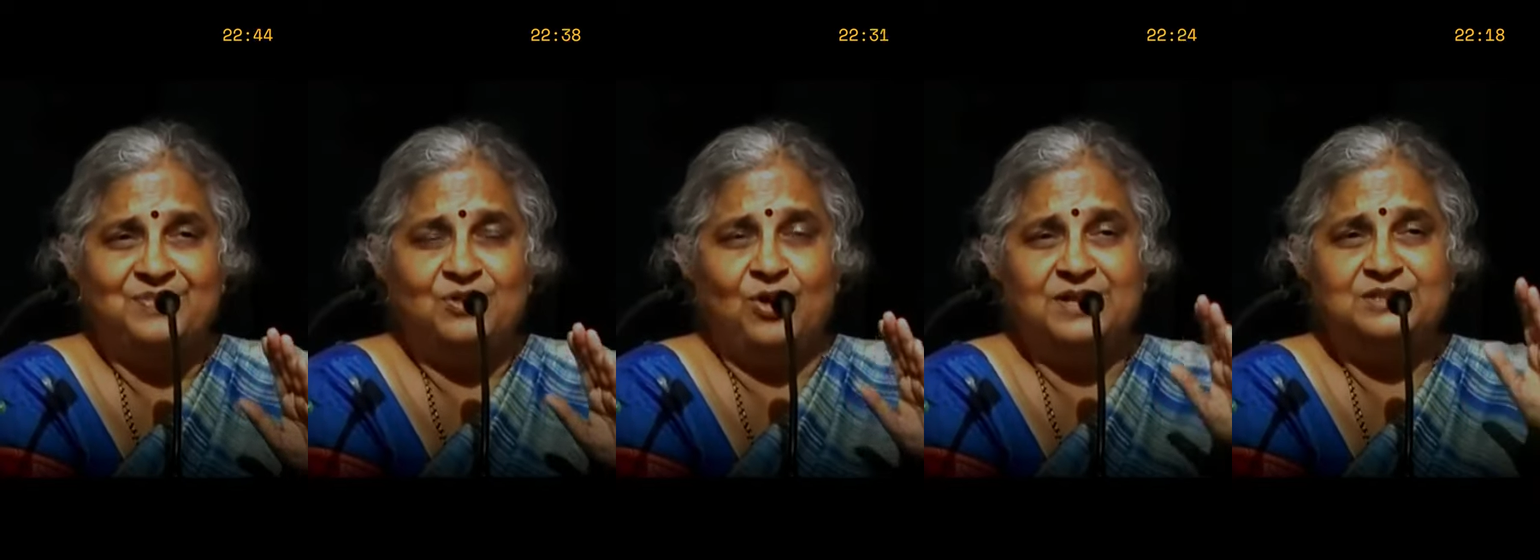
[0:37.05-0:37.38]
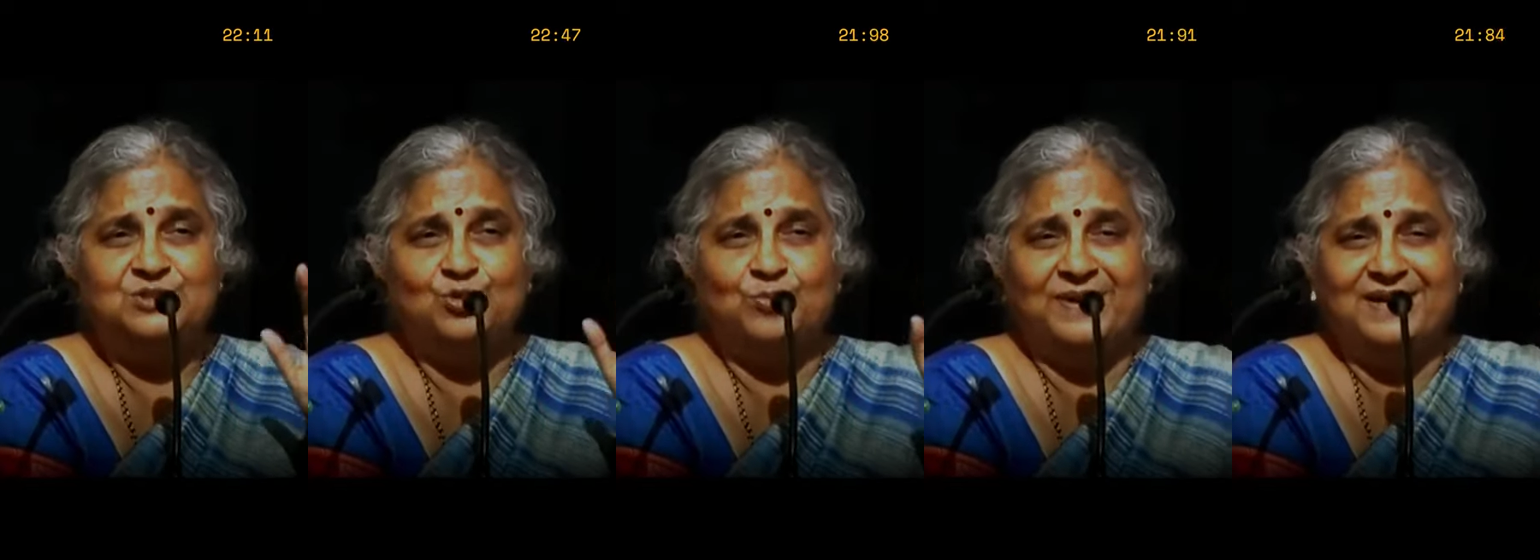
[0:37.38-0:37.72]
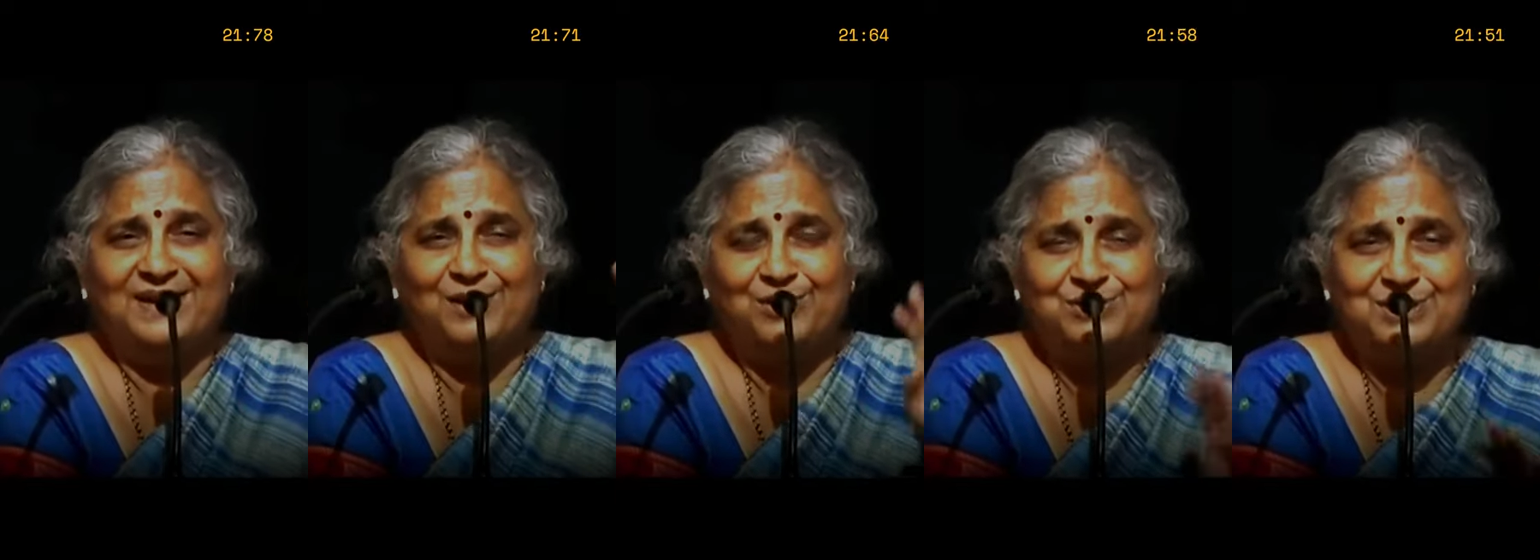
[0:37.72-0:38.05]
Knowledge nobody
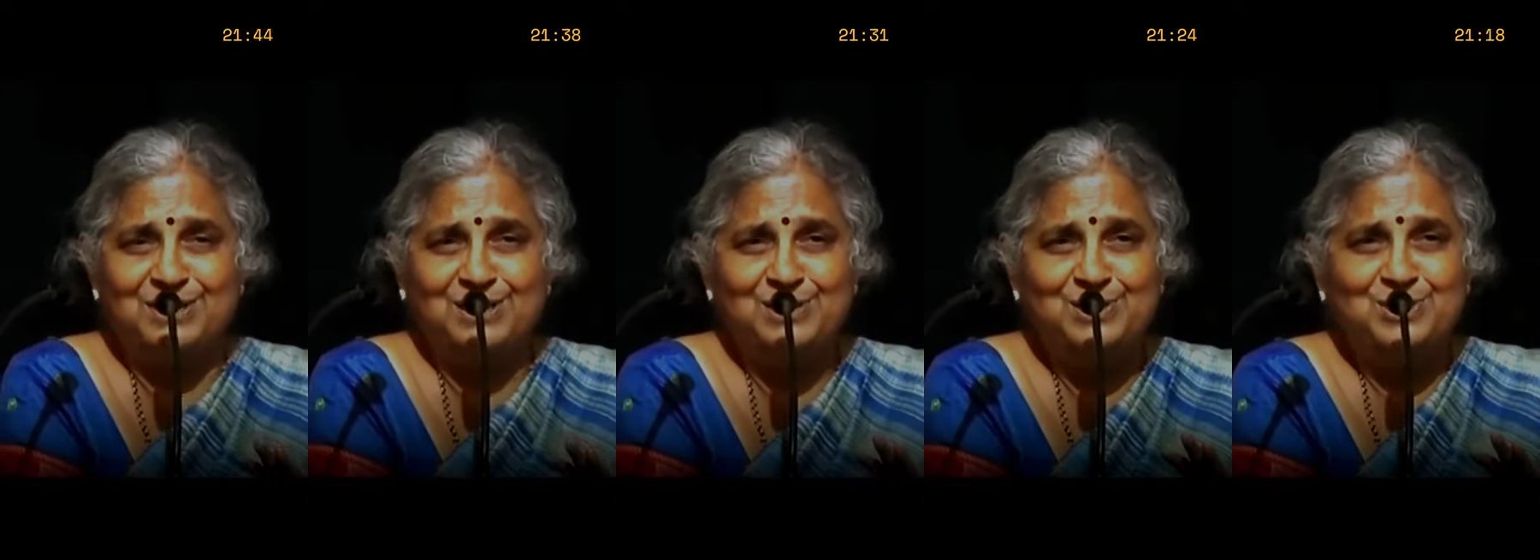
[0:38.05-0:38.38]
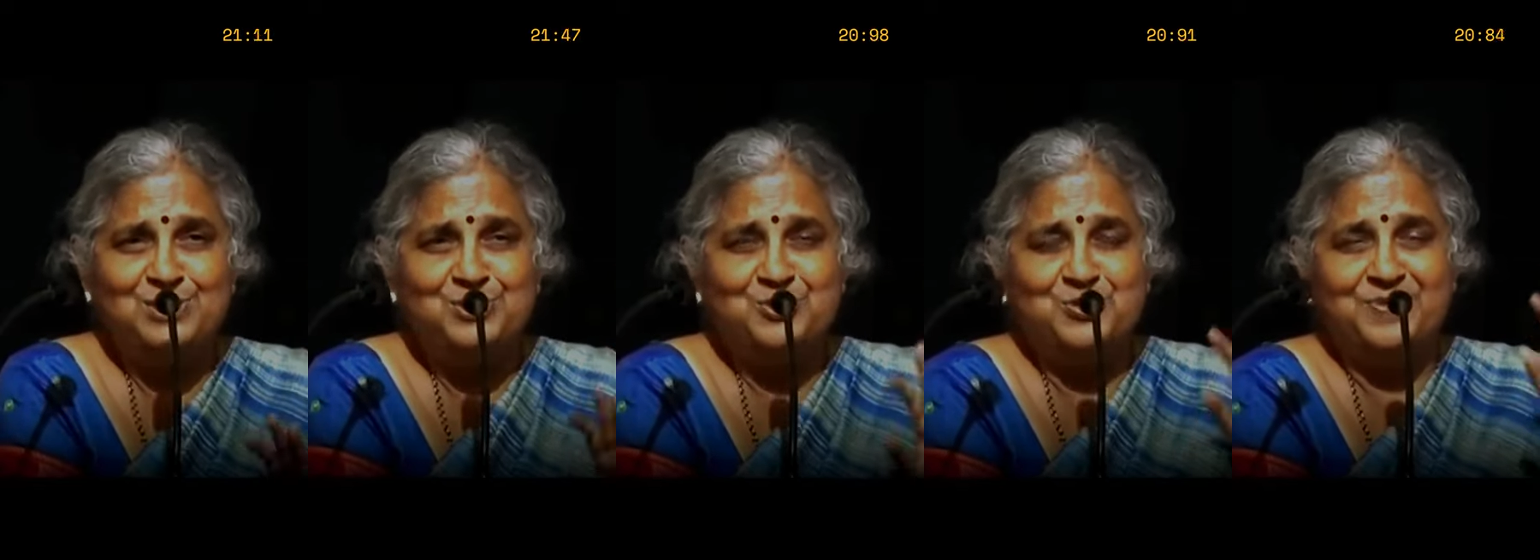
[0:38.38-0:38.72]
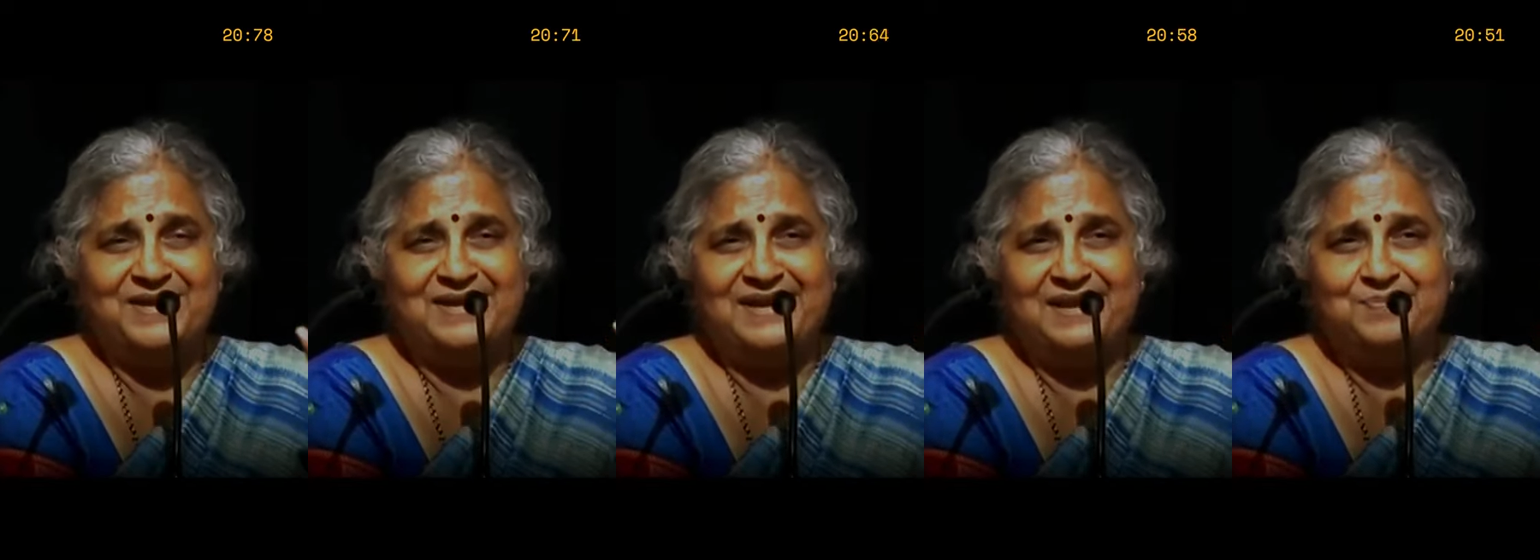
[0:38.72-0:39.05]
can steal,
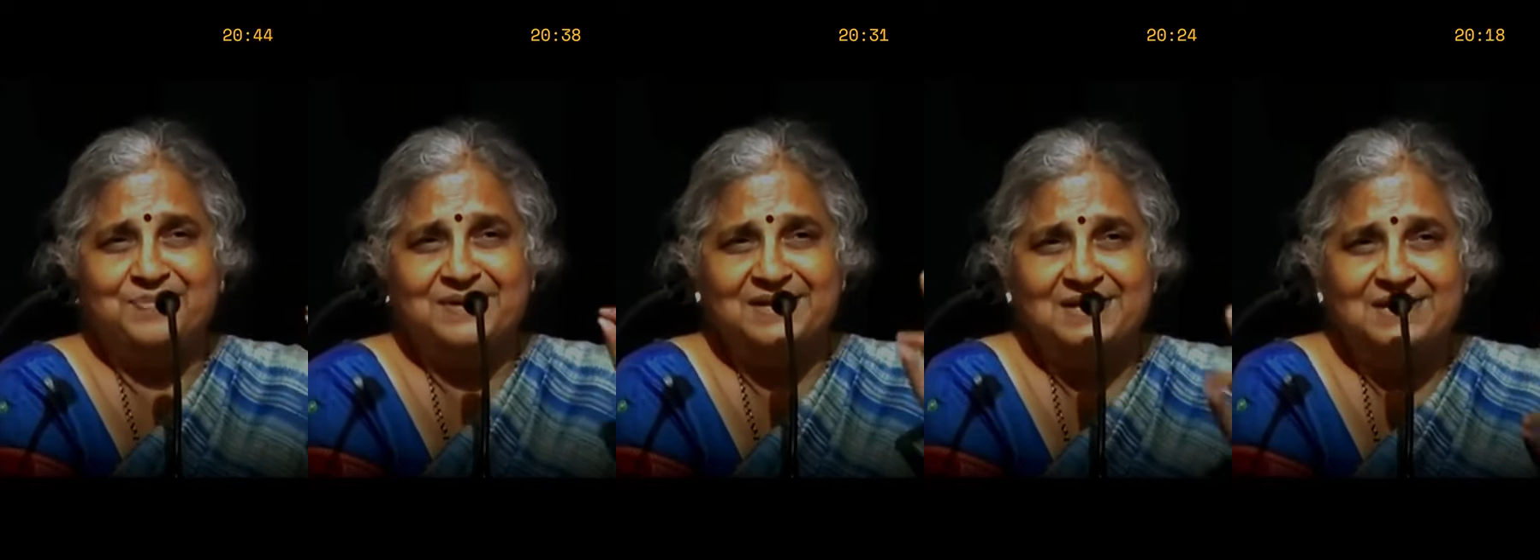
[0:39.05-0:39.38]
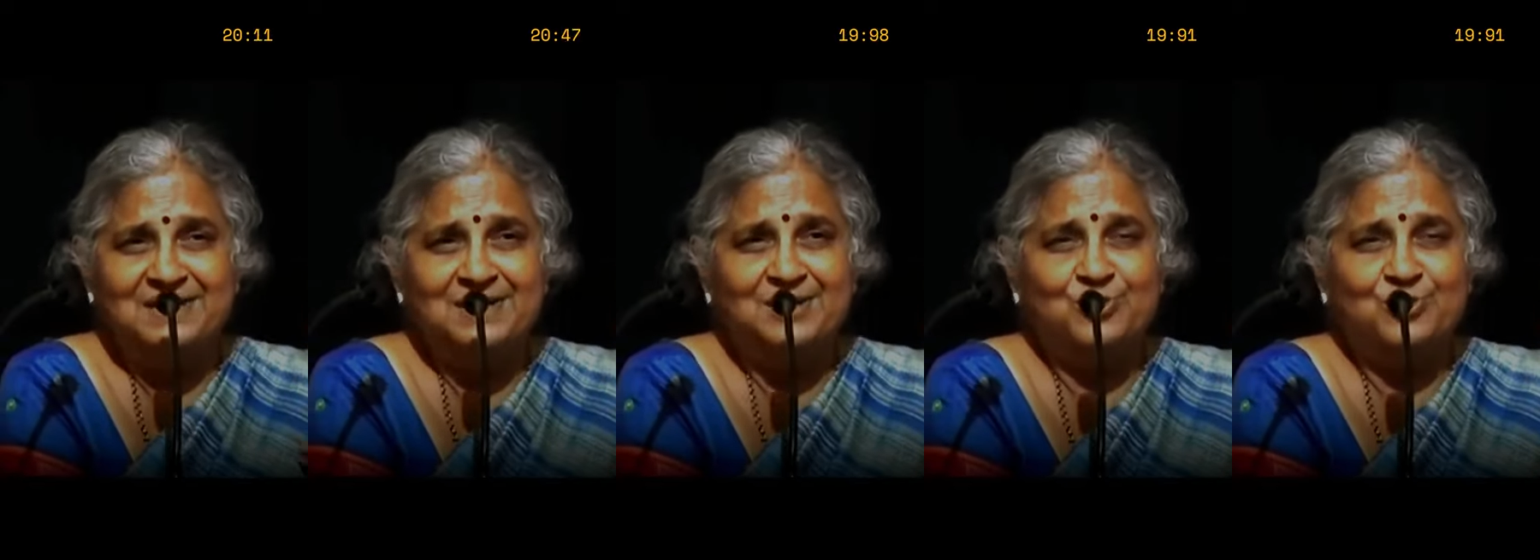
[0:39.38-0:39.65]
nobody can burn,